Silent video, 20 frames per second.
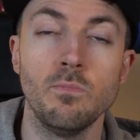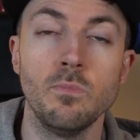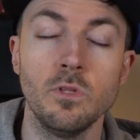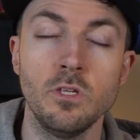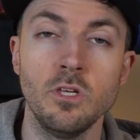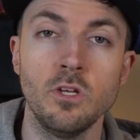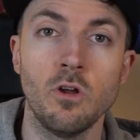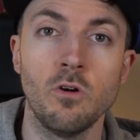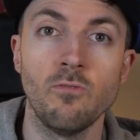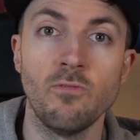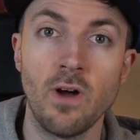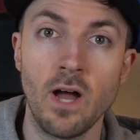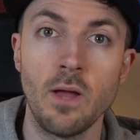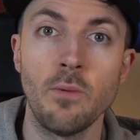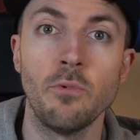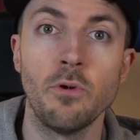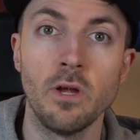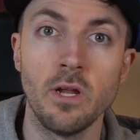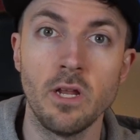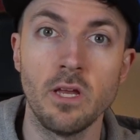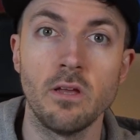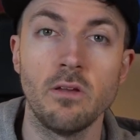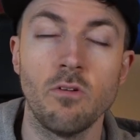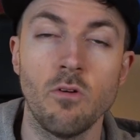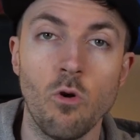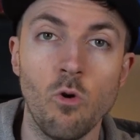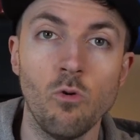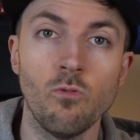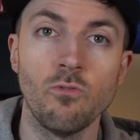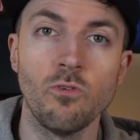you know, vibrating
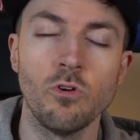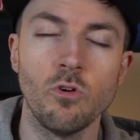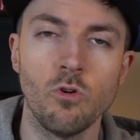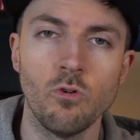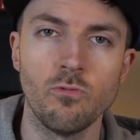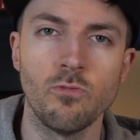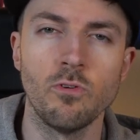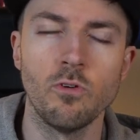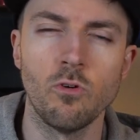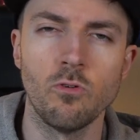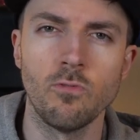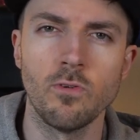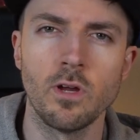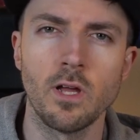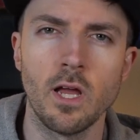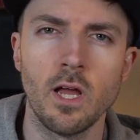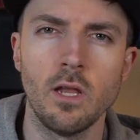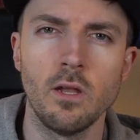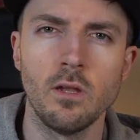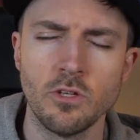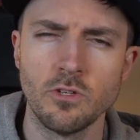over and over and over again.